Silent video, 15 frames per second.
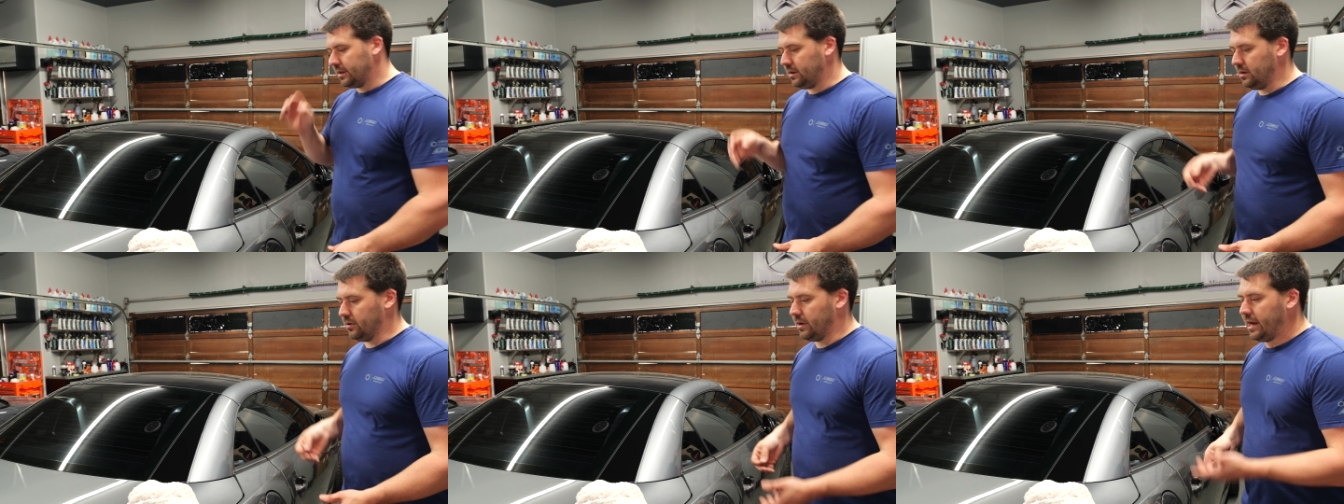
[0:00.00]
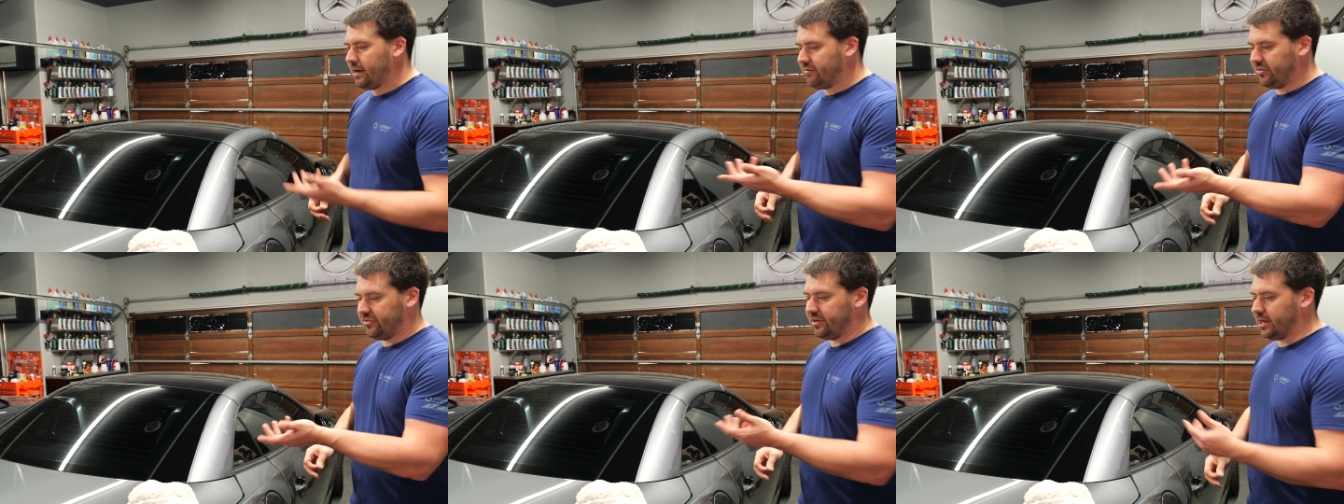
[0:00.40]
You know,
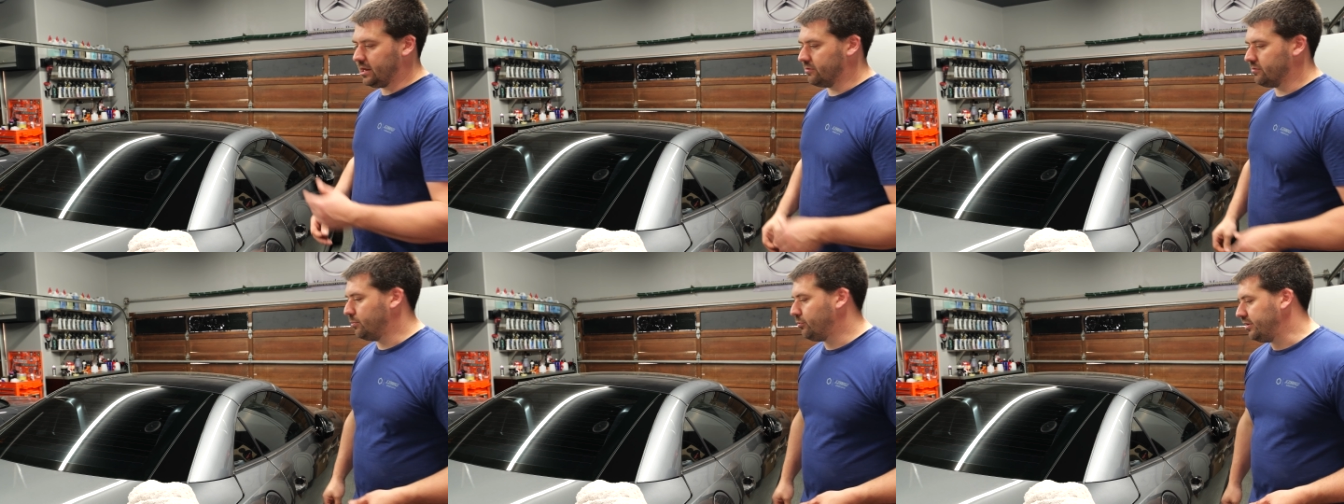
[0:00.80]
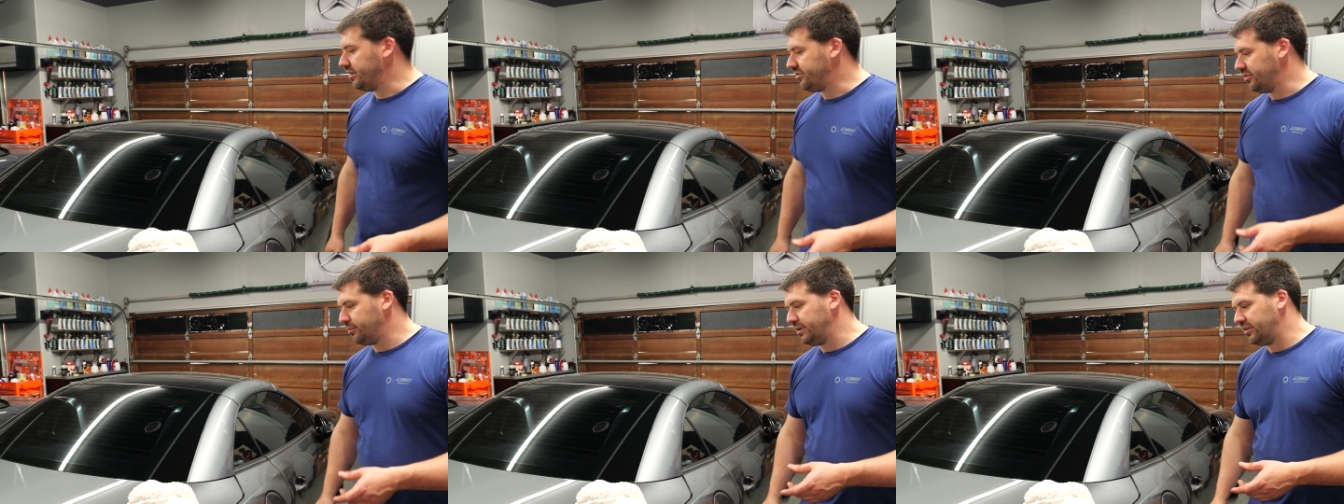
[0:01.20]
obviously I could
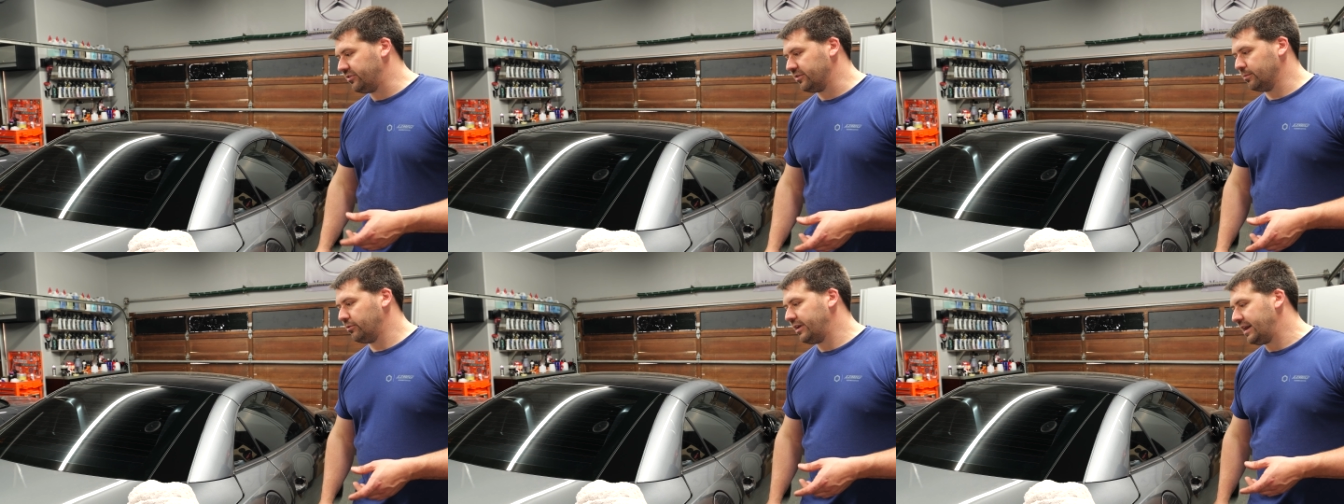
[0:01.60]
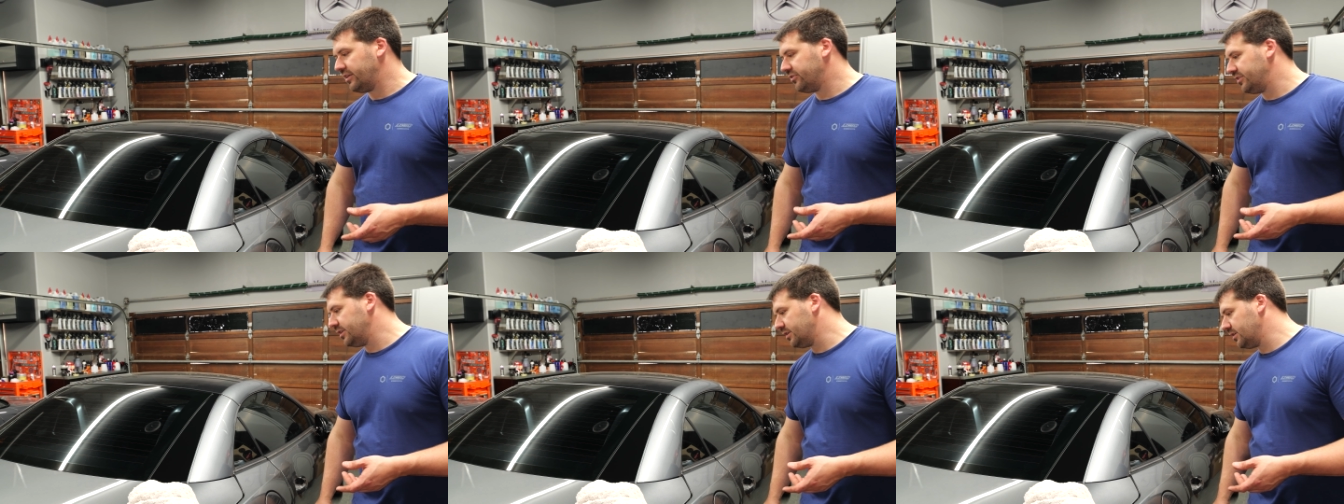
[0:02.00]
replace these pieces of
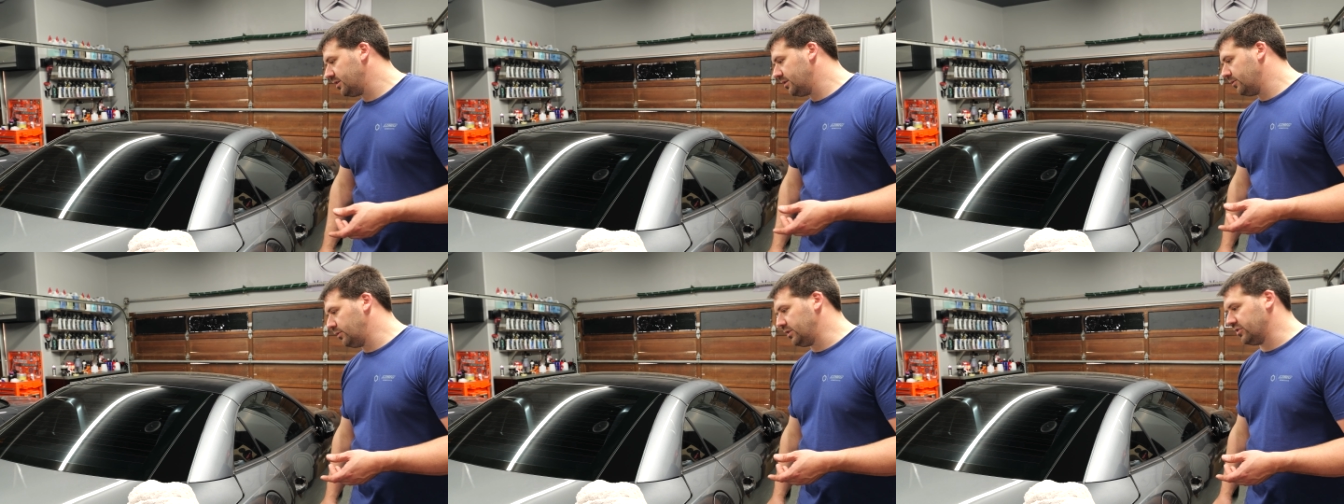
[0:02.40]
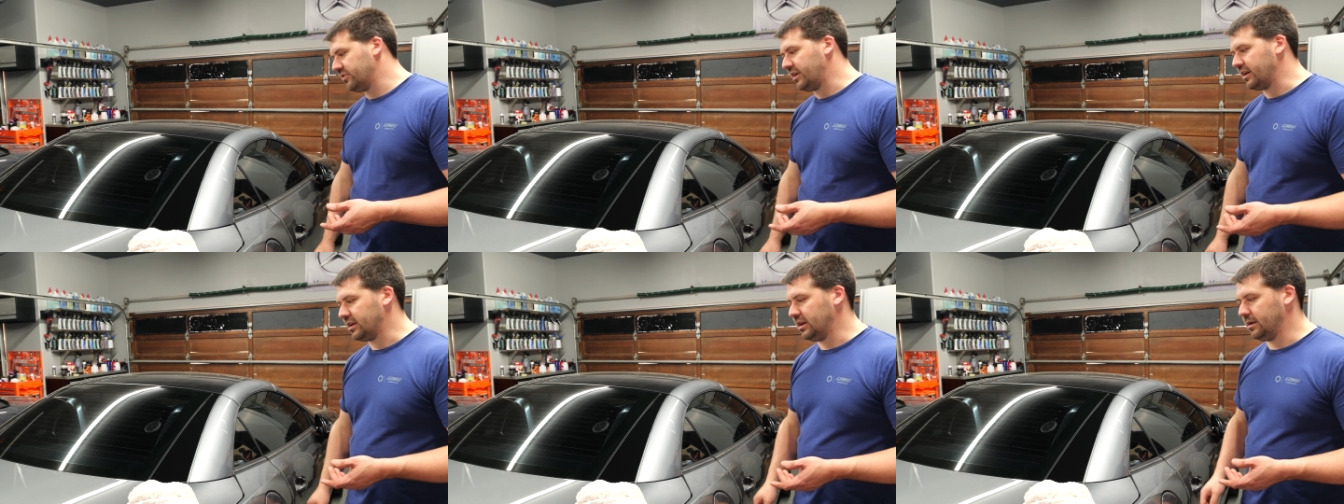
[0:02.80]
plastic. When you're
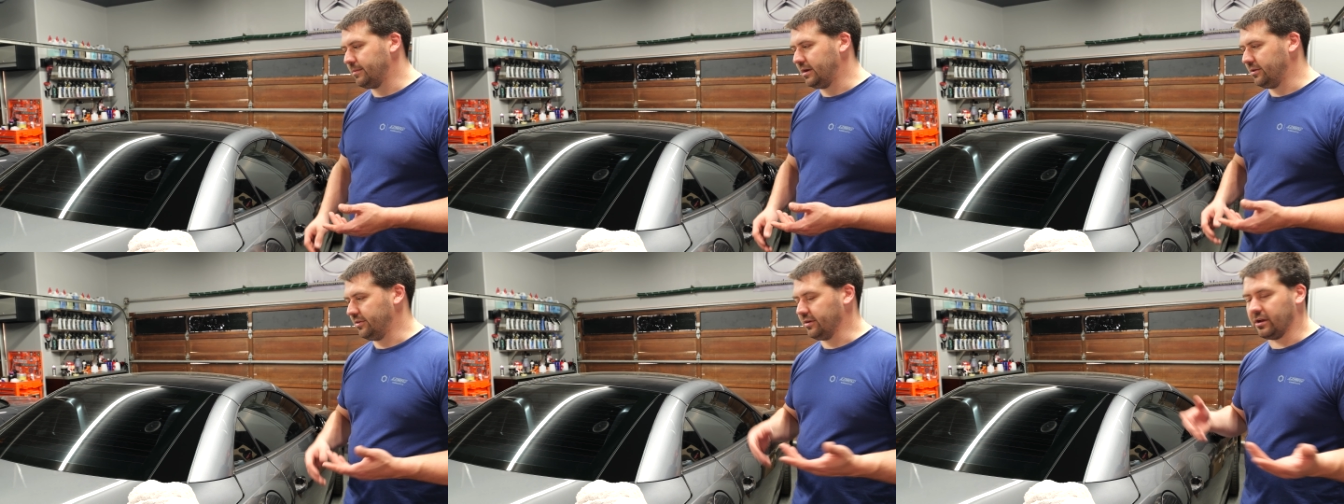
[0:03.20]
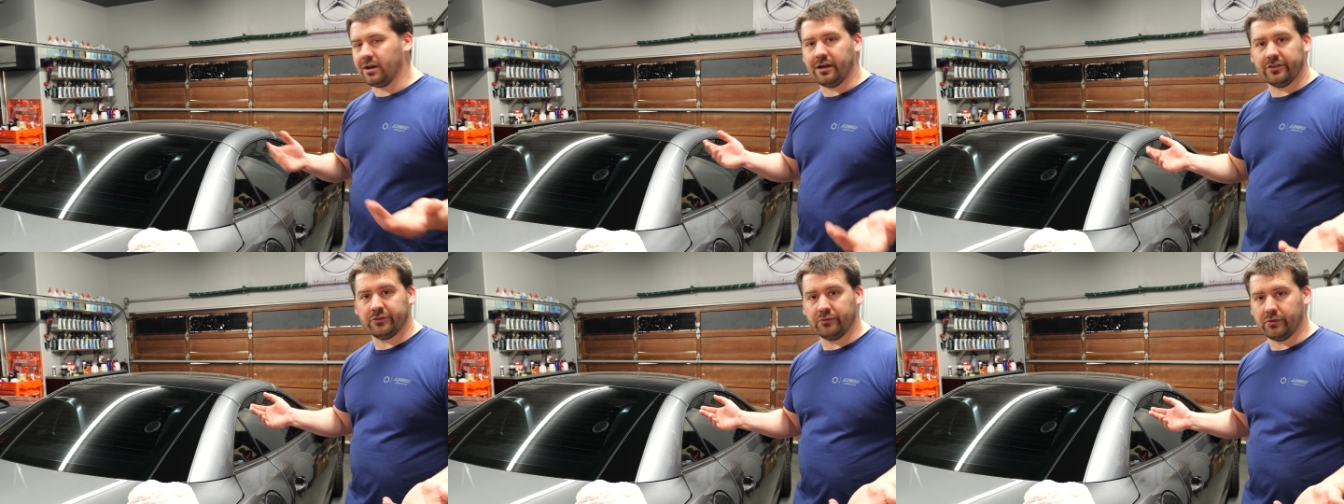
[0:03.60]
talking about the
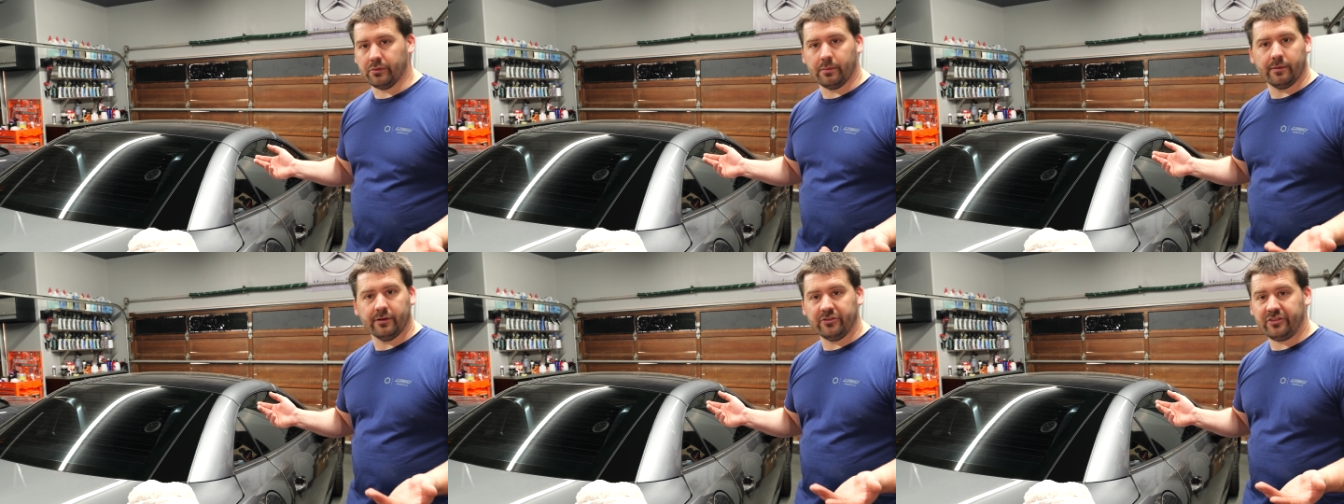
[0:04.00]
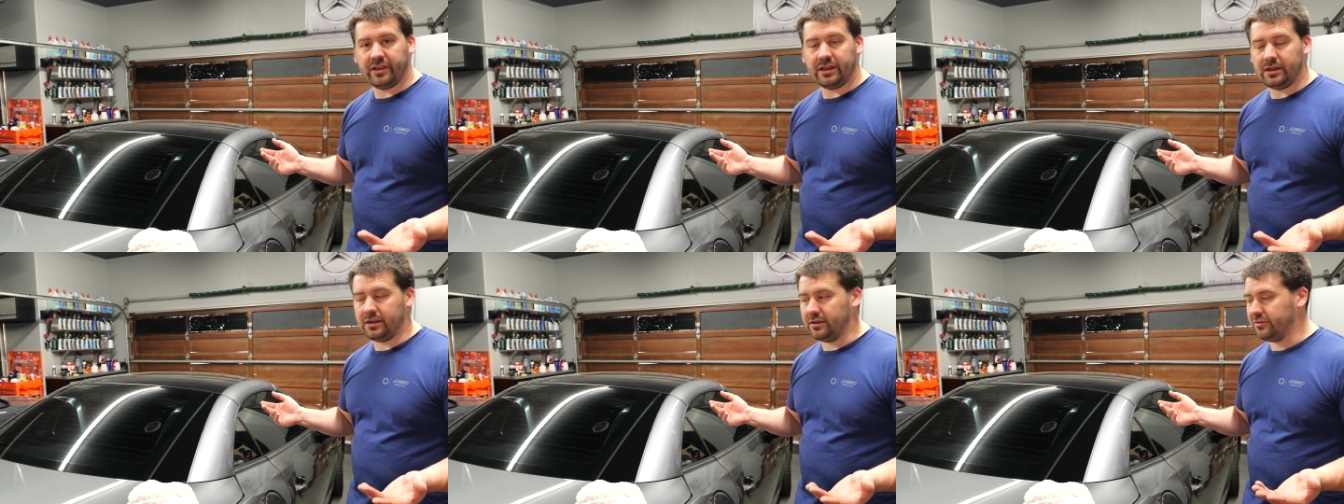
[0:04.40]
cost of a
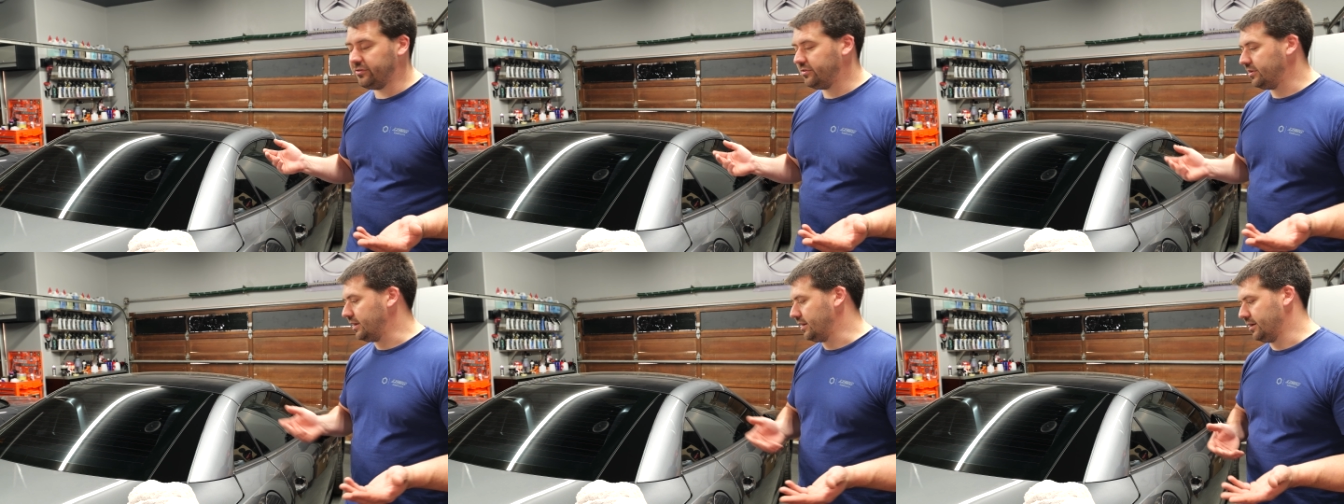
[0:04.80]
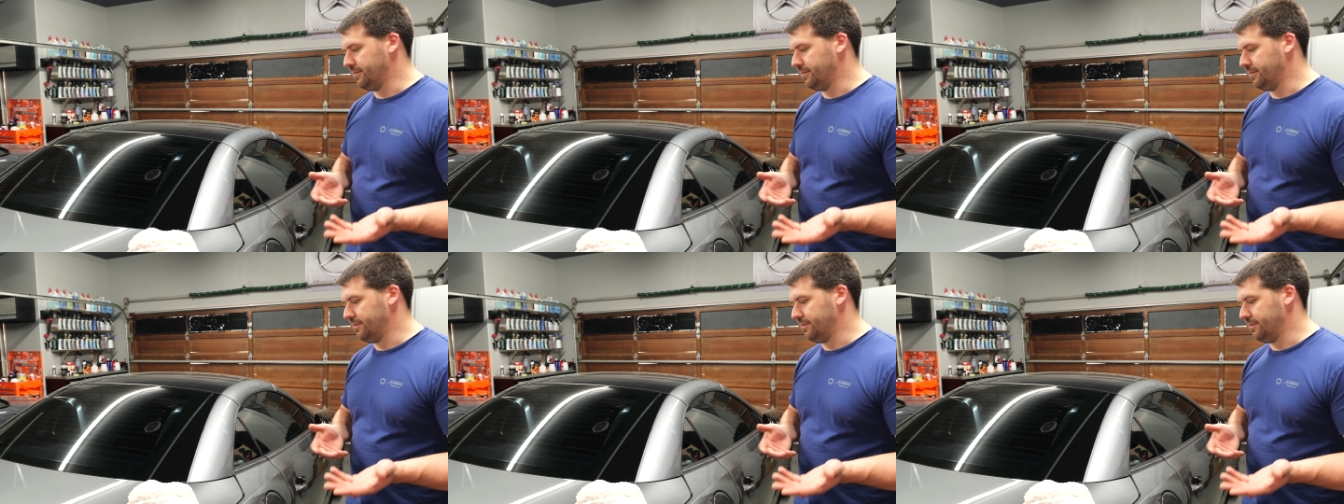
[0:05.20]
Mercedes,